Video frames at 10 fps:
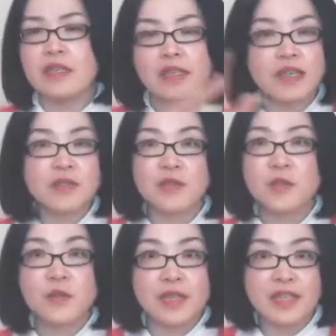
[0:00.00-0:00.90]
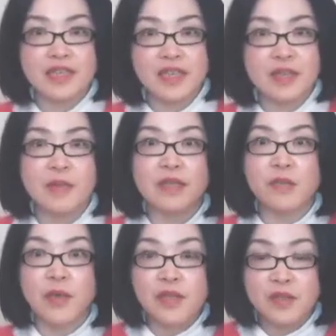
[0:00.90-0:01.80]
it's too easy, but
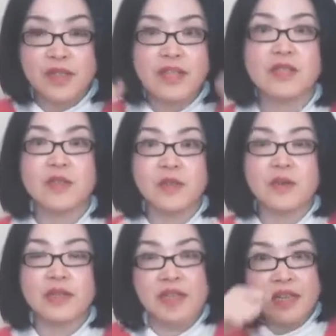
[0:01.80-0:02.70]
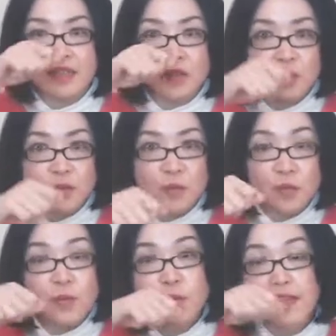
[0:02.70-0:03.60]
when you listen to it and then
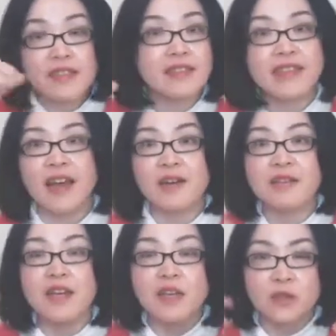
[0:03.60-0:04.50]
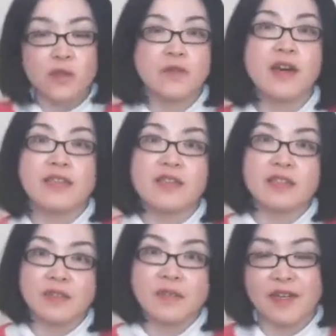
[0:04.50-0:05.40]
write it down, you find it
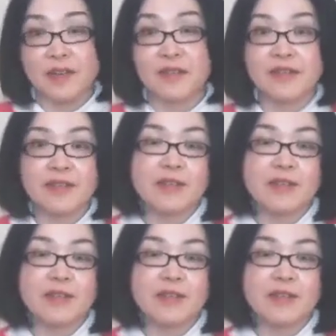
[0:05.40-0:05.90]
difficult.